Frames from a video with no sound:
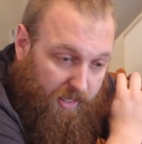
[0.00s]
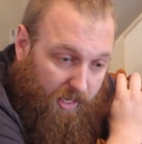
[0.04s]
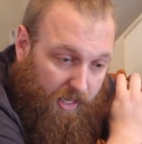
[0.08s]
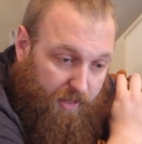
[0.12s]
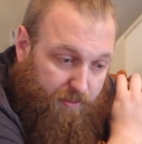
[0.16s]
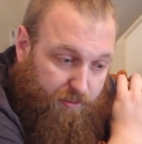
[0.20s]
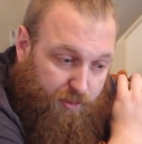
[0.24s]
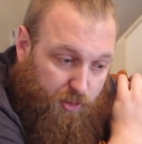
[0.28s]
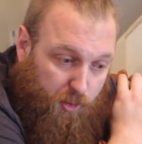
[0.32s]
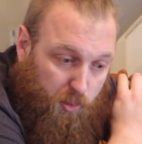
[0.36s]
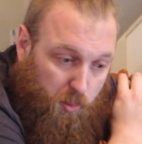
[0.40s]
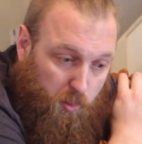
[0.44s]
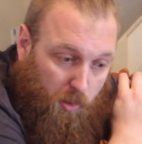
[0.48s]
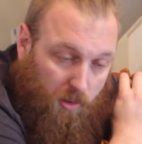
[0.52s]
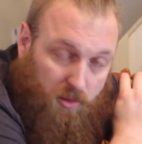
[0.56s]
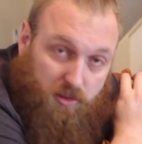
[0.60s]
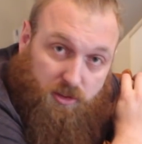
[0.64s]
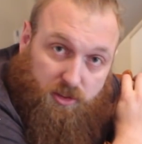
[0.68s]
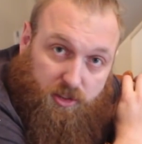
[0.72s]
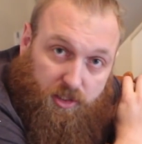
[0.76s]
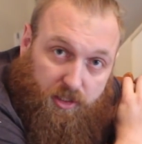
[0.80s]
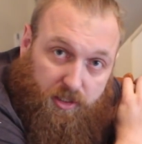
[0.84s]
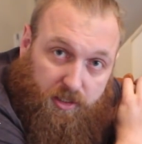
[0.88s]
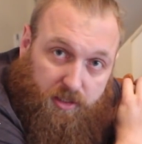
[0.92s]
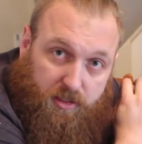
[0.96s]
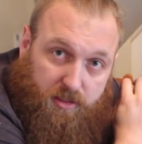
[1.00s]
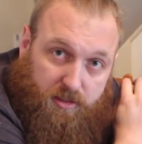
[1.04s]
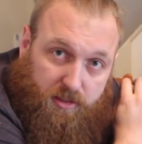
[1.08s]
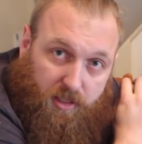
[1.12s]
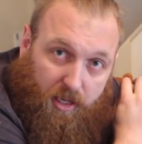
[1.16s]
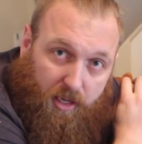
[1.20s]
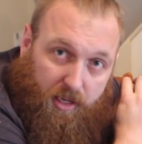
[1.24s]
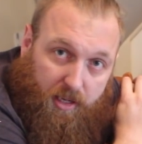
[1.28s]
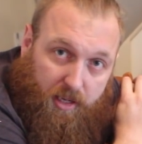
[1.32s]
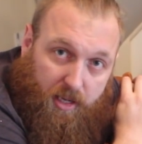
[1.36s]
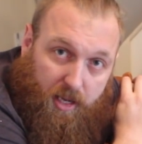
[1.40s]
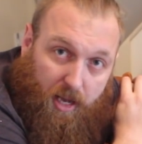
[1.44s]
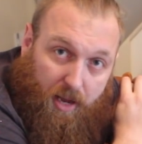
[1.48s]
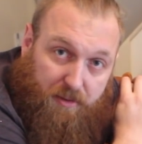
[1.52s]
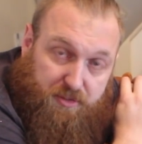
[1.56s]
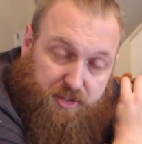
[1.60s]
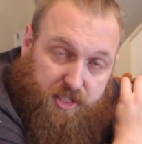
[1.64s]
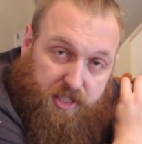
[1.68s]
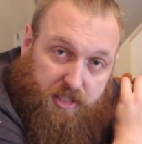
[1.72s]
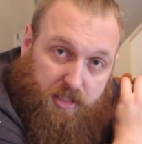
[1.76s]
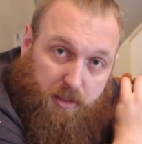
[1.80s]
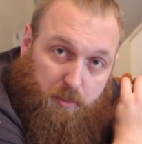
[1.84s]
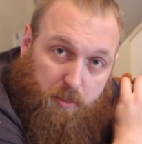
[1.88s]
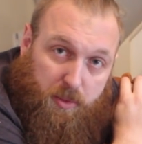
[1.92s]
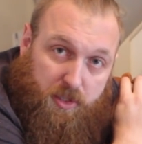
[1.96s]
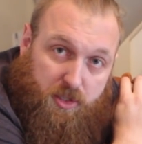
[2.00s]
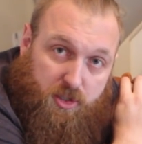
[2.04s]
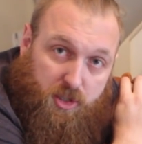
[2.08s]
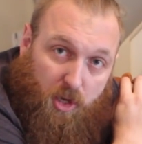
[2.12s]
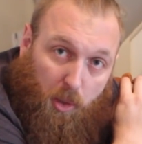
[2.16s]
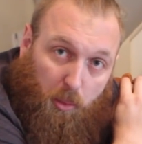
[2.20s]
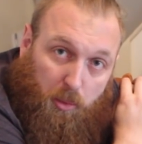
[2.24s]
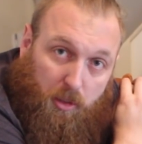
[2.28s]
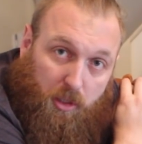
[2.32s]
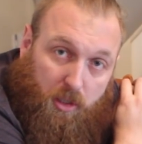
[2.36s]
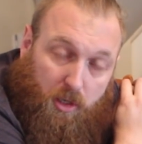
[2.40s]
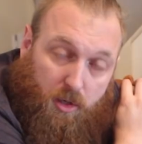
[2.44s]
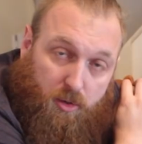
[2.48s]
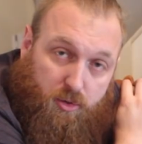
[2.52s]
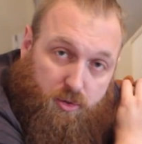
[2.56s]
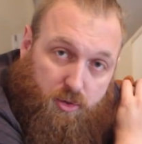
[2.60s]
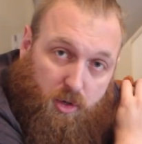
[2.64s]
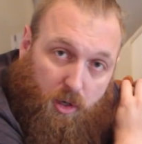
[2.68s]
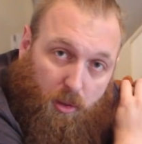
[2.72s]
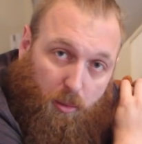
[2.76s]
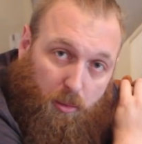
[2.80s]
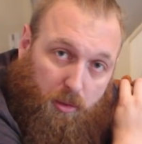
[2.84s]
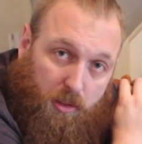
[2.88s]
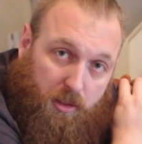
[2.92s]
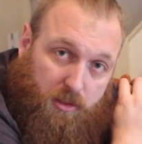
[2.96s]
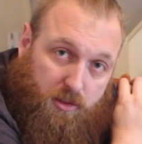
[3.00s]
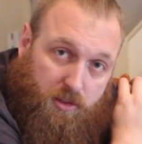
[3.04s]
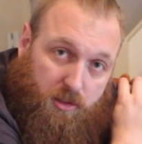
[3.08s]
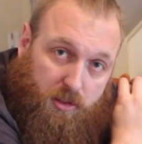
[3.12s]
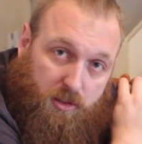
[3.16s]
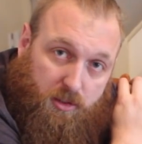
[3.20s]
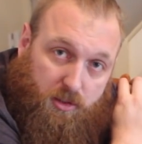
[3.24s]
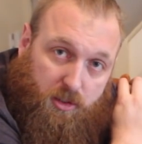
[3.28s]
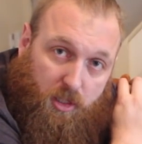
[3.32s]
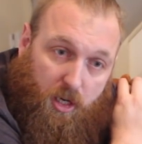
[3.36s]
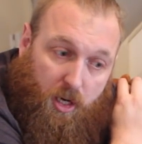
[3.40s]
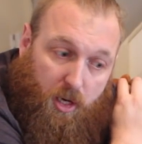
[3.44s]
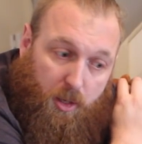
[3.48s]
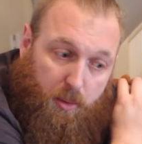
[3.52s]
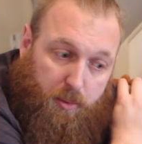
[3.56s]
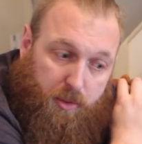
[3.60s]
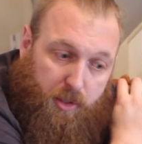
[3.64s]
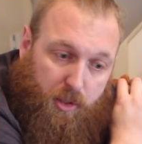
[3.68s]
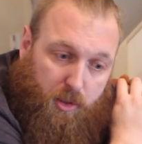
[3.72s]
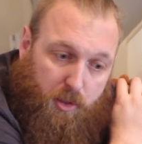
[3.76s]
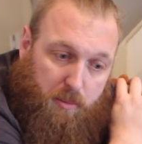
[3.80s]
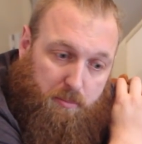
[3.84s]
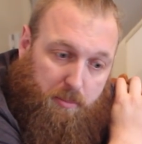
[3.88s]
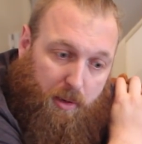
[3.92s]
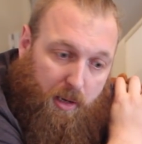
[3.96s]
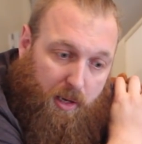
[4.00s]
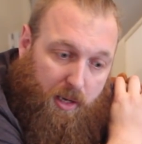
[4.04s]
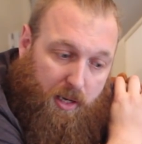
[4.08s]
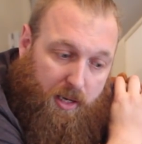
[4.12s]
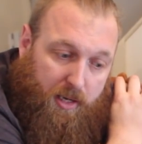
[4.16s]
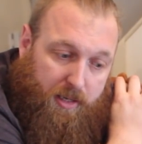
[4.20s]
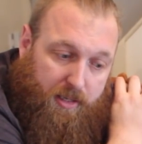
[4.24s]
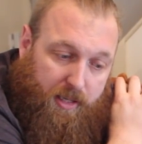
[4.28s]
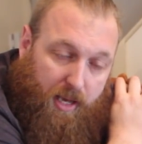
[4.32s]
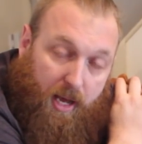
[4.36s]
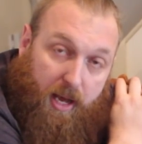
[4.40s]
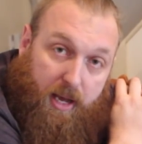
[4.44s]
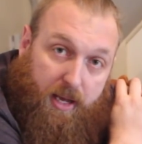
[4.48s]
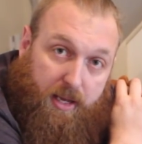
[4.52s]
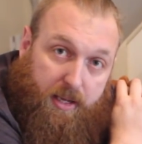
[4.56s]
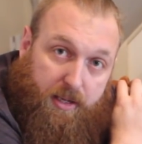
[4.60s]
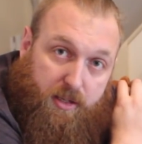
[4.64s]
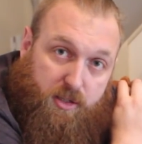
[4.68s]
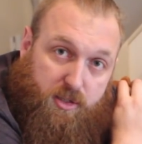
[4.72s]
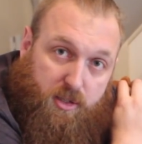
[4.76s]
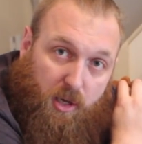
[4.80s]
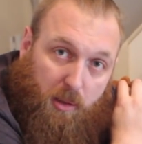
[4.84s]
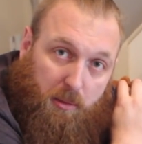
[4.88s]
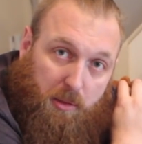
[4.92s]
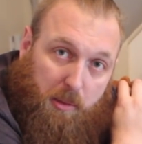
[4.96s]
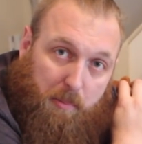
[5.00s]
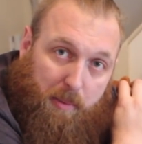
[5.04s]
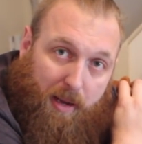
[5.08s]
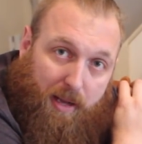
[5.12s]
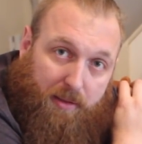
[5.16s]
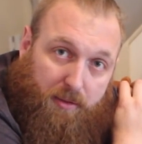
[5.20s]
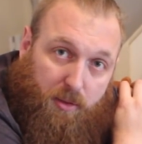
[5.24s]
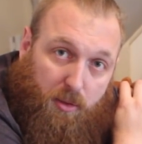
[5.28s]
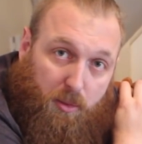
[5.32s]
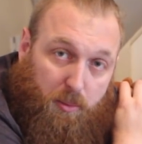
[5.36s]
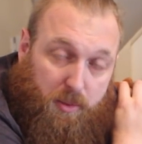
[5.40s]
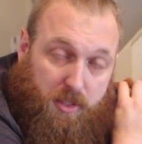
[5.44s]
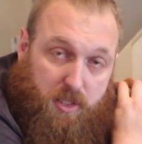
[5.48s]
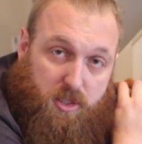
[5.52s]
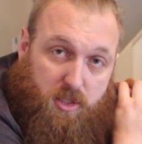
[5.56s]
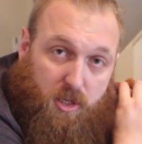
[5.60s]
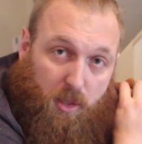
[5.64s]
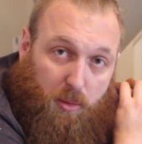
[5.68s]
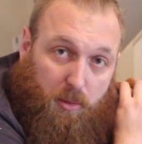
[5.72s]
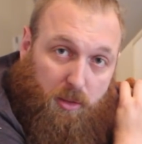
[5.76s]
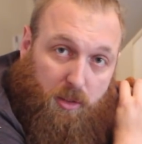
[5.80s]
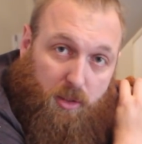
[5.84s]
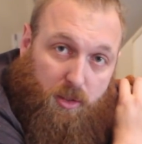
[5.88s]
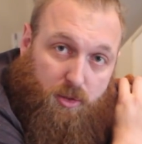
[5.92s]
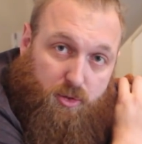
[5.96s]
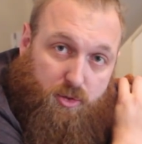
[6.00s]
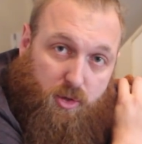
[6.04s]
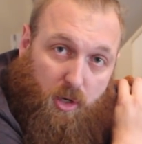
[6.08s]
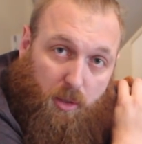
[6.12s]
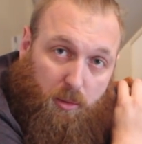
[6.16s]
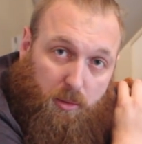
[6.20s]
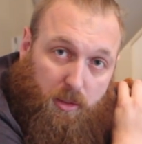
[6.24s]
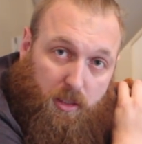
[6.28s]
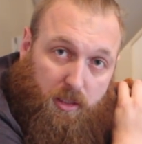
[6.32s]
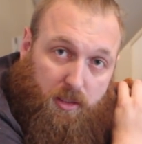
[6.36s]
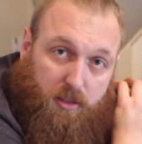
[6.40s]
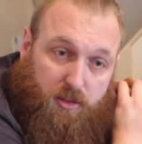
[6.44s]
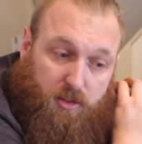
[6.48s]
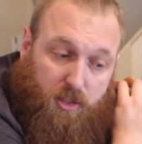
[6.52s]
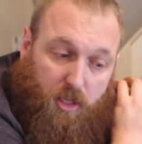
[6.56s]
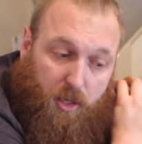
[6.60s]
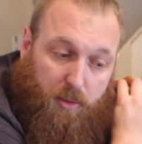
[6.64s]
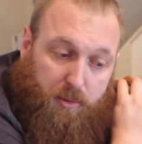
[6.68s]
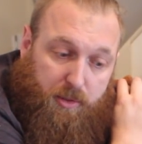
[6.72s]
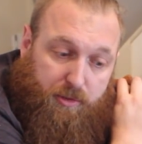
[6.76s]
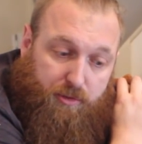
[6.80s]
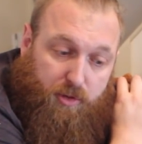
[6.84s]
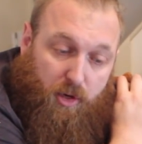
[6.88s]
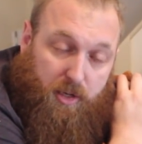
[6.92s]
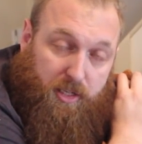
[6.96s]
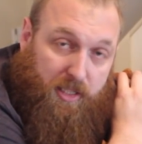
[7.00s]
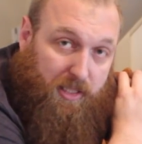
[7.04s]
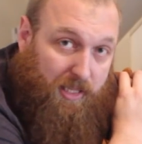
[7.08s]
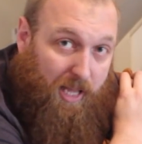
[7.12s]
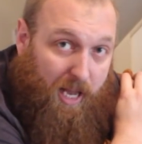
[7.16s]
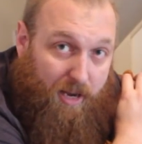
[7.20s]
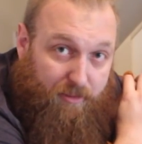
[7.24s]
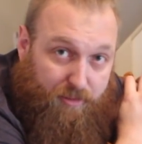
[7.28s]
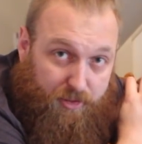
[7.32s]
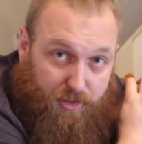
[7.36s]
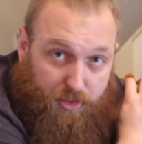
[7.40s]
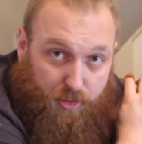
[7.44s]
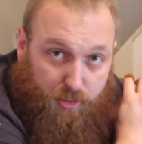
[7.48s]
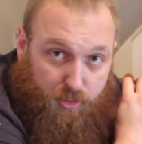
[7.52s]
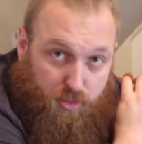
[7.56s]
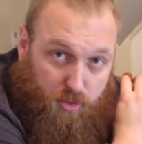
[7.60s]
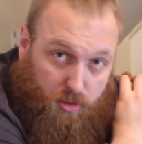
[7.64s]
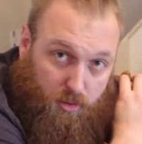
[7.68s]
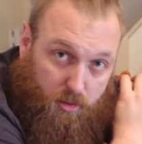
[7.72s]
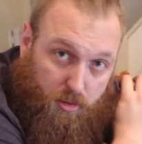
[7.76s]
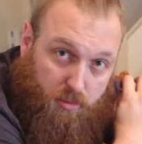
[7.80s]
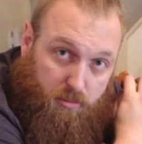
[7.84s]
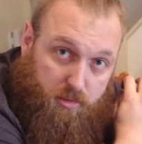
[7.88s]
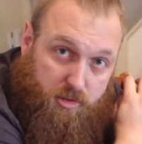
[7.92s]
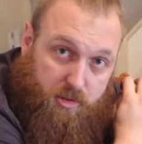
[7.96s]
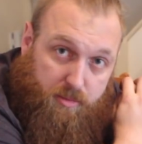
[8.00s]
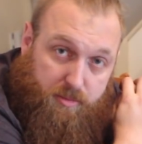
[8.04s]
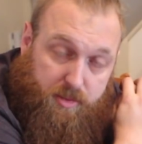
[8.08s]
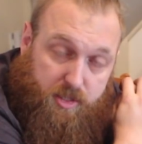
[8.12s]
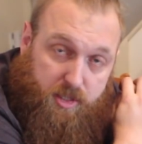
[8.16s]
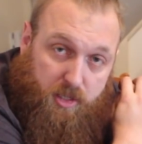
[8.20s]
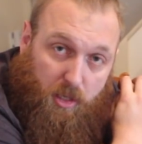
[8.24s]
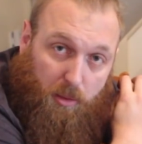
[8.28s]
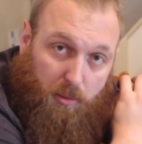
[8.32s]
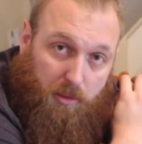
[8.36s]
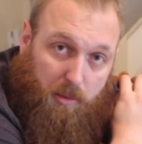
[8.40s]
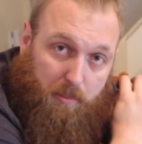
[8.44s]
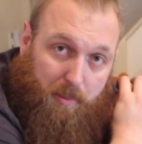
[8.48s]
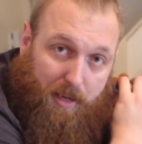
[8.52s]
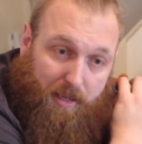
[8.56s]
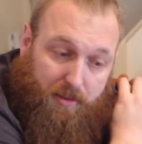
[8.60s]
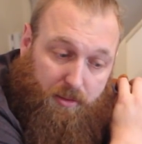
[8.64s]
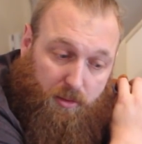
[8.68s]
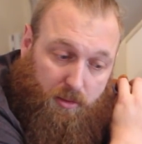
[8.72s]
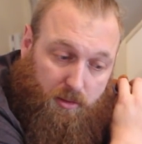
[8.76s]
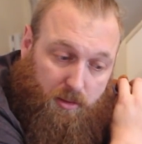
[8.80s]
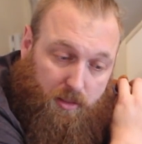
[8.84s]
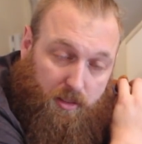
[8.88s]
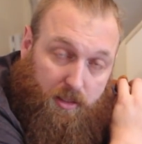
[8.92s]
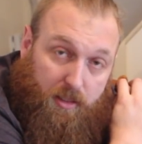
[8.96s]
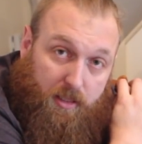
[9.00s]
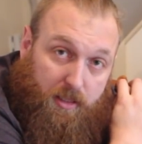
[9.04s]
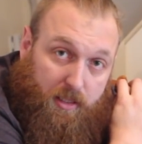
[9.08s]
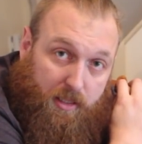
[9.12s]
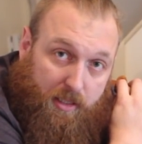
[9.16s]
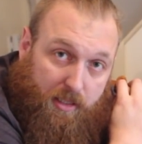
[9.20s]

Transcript: If you wanted, I've seen them with solar controllers, so you could buy a solar panel with a solar controller, so you've got your live and neutral that comes from your solar panel